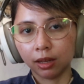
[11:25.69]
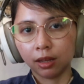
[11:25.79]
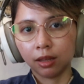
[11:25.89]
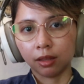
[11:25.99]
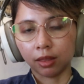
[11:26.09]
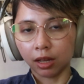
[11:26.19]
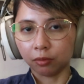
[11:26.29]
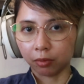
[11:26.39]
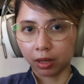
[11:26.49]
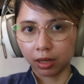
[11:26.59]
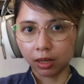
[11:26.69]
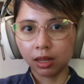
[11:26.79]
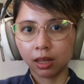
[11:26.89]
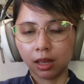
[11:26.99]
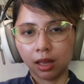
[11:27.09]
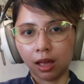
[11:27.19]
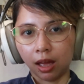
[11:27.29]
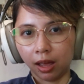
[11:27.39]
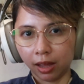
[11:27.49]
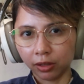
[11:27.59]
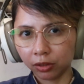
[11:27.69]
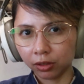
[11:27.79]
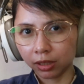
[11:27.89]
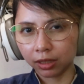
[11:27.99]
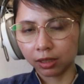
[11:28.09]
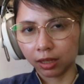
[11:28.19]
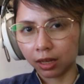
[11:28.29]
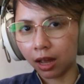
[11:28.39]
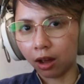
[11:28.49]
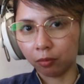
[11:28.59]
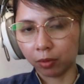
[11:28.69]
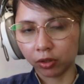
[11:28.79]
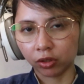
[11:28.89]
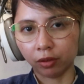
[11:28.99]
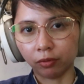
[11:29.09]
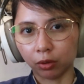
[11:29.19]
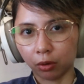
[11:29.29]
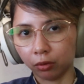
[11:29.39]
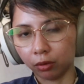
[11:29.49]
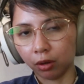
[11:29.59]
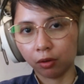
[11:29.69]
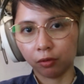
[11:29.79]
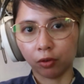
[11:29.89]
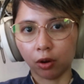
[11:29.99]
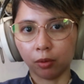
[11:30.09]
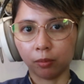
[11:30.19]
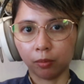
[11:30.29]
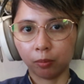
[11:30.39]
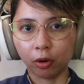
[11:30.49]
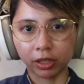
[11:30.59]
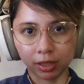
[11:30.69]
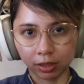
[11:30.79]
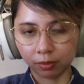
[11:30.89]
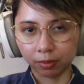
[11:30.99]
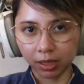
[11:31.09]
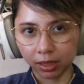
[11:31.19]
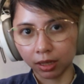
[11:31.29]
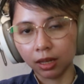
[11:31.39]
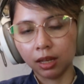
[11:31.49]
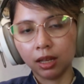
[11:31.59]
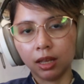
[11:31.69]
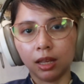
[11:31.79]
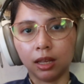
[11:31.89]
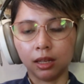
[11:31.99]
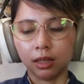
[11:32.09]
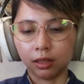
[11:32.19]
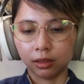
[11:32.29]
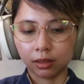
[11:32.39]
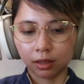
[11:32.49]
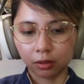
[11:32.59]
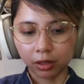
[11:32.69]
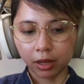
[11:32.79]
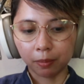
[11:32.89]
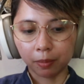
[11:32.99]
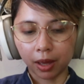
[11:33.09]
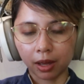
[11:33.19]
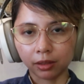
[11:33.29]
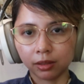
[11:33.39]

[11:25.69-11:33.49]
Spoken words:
That way, I actually see how much I've grown from point A to B. And looking back 10